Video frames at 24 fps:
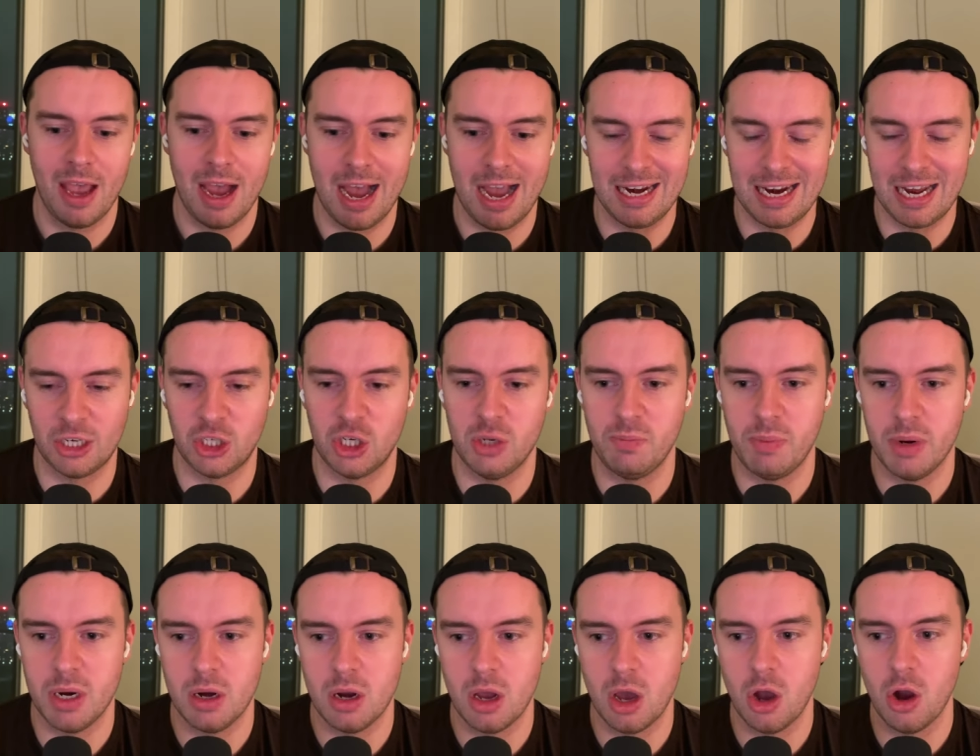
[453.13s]
i'd actually
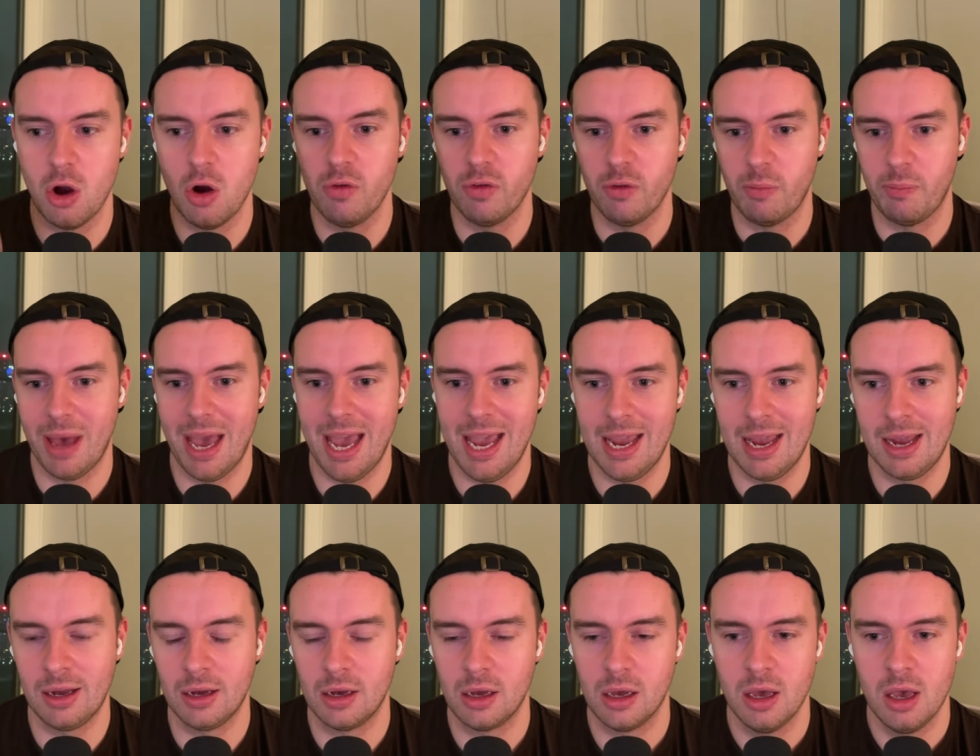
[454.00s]
been
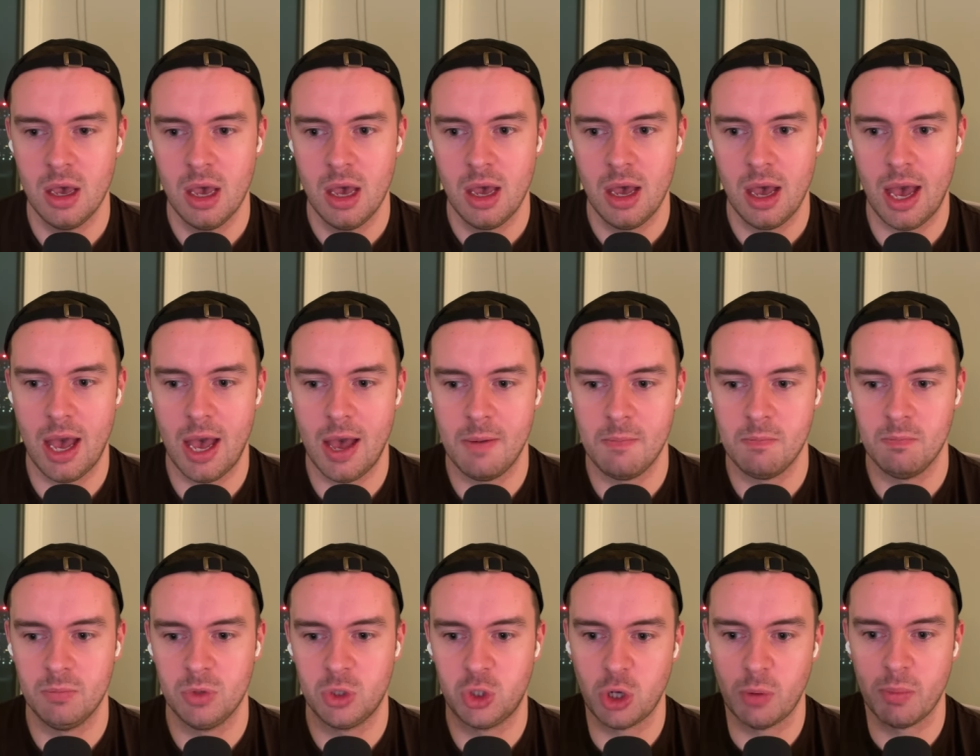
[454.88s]
overpaying
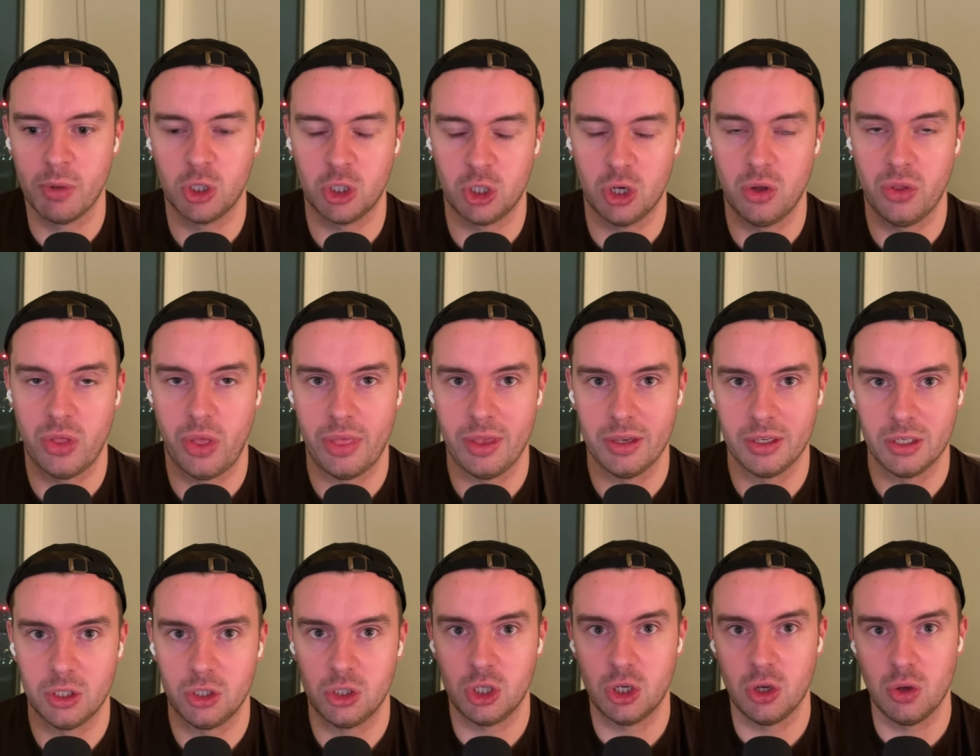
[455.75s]
um, so much so that there's
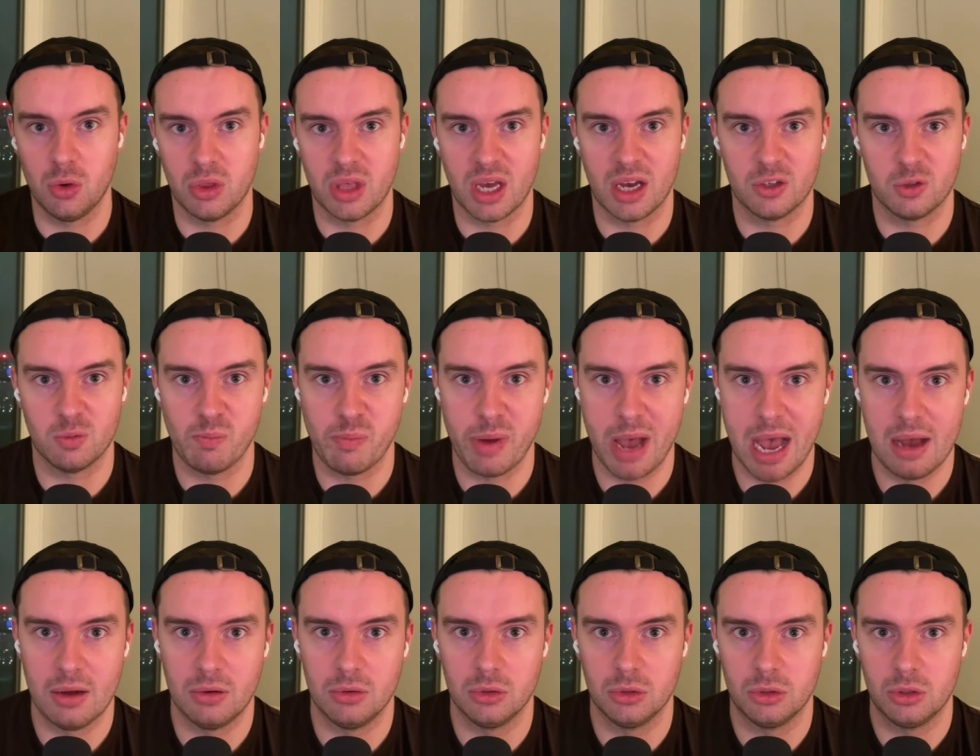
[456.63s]
a two thousand um,
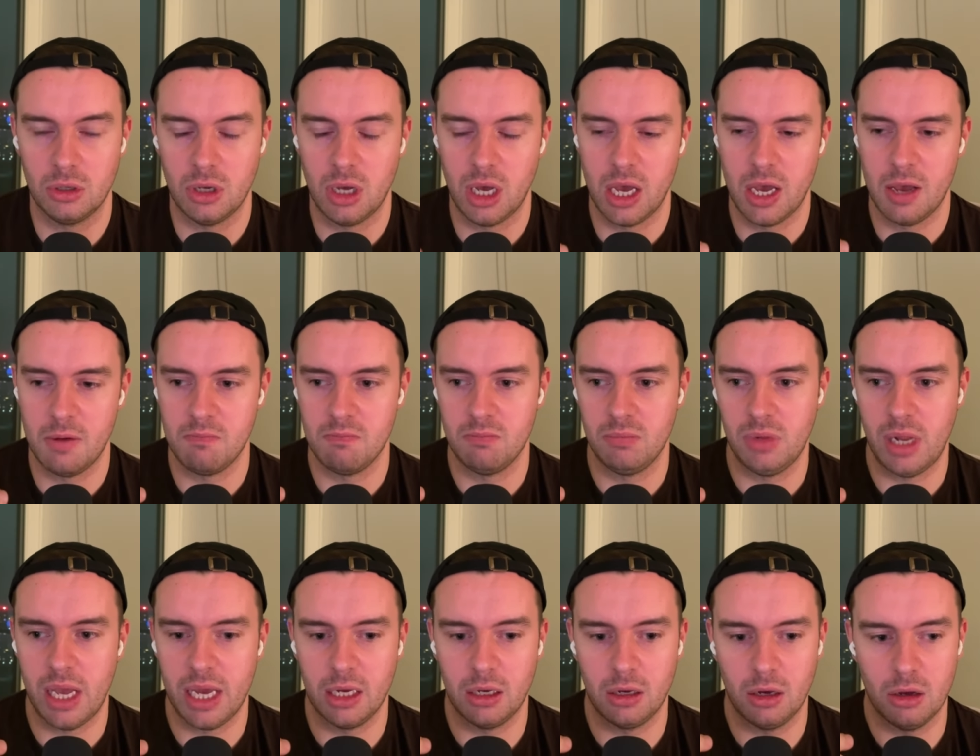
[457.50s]
pound
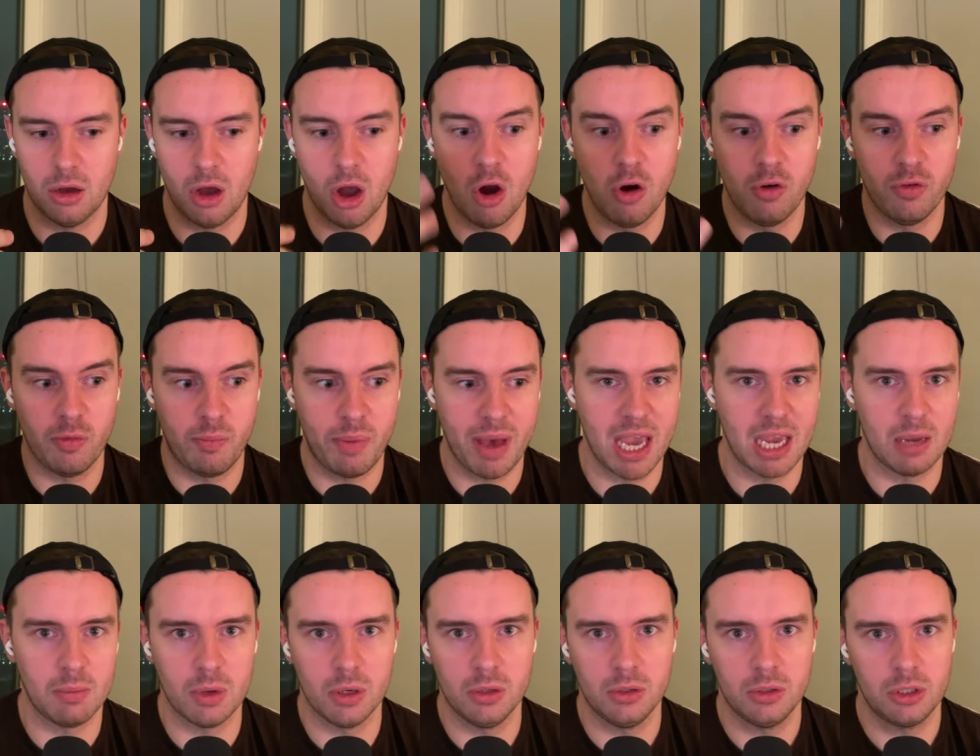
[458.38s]
like
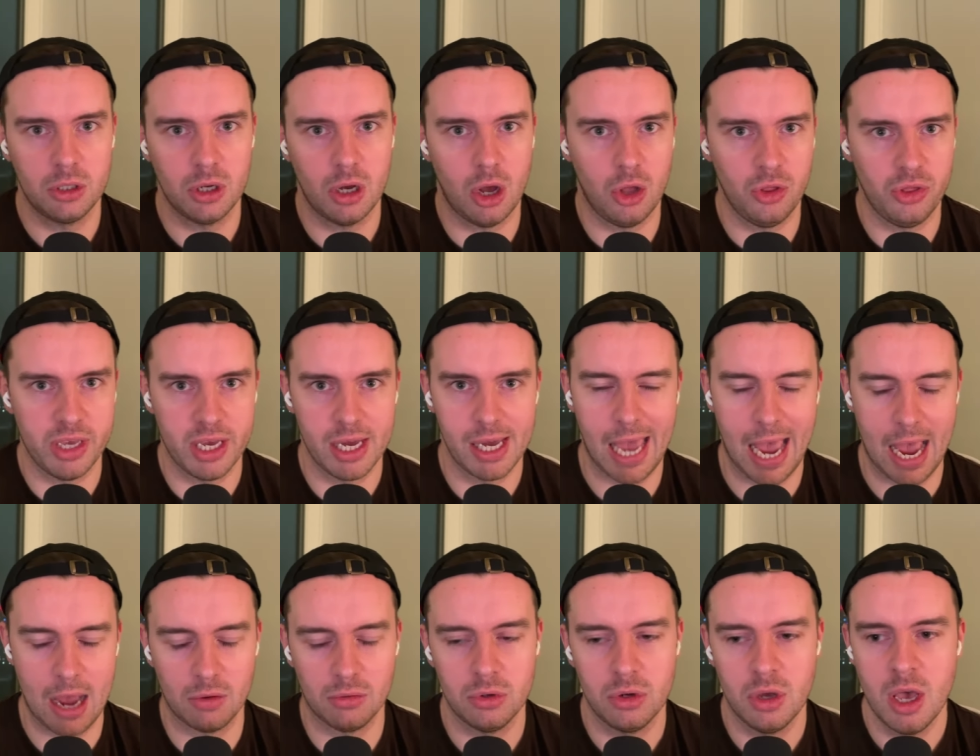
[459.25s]
overpayment on the
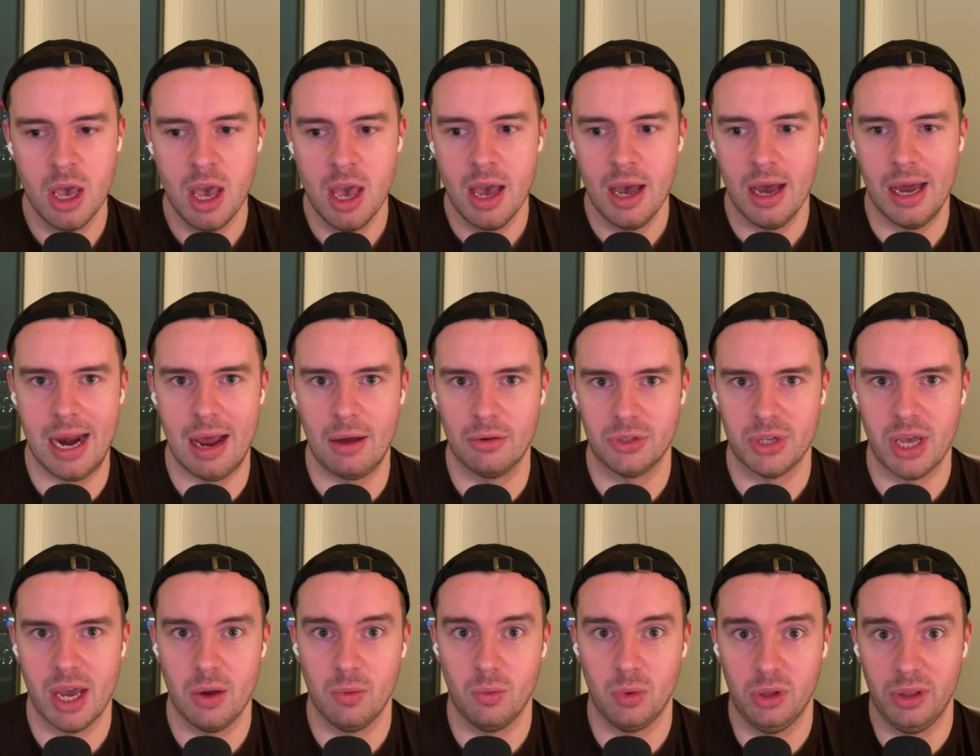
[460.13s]
account and i was
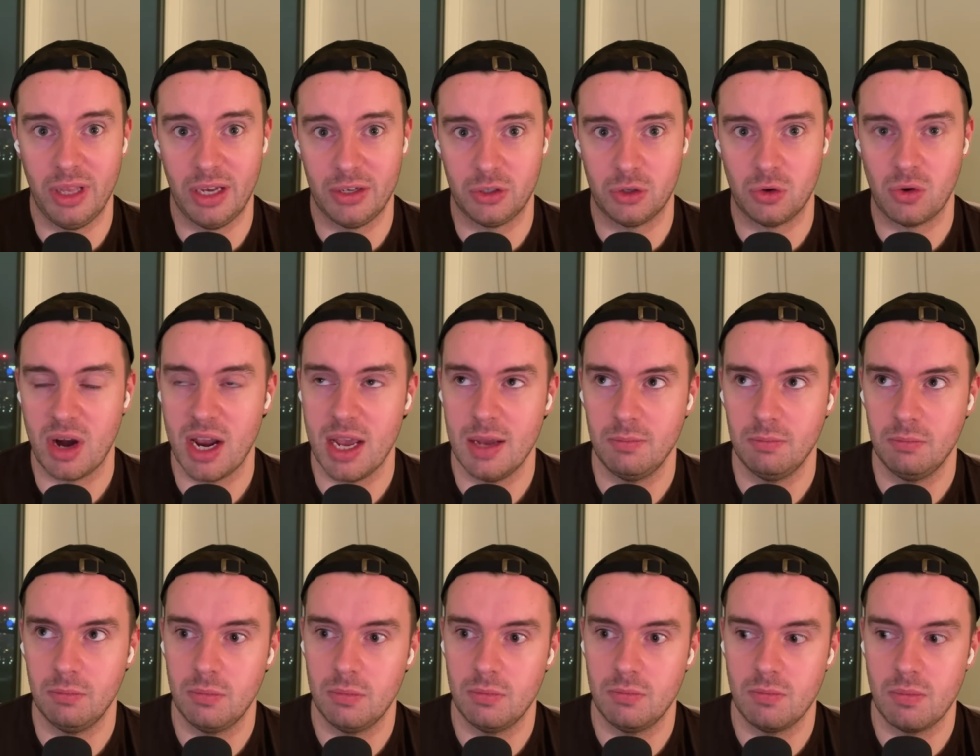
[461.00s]
like well that's great
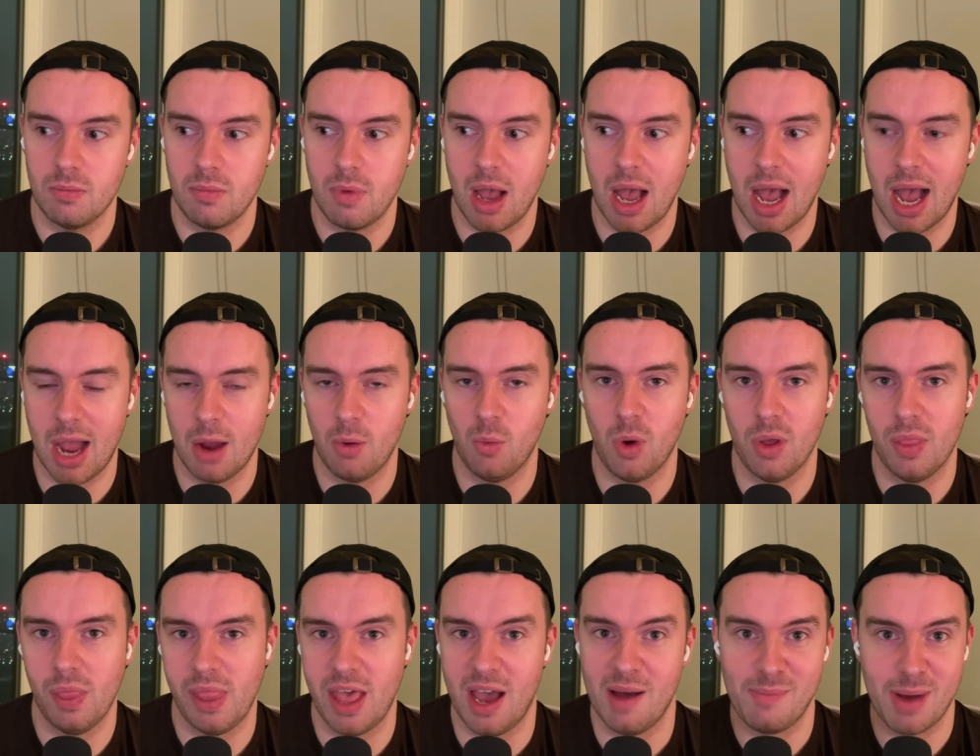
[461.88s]
i
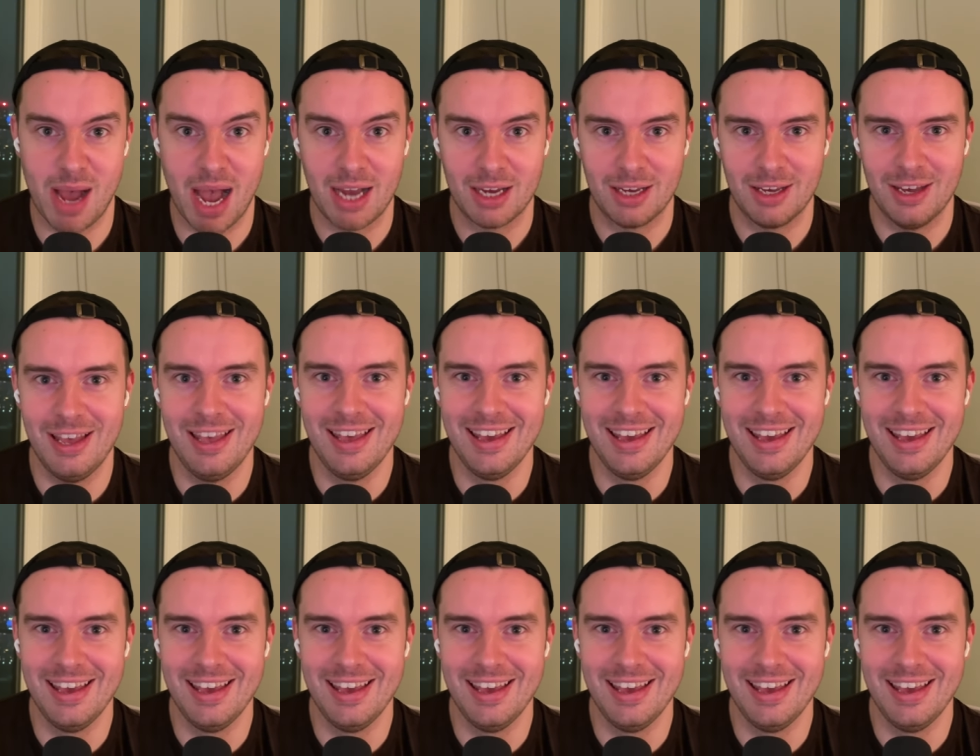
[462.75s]
want that back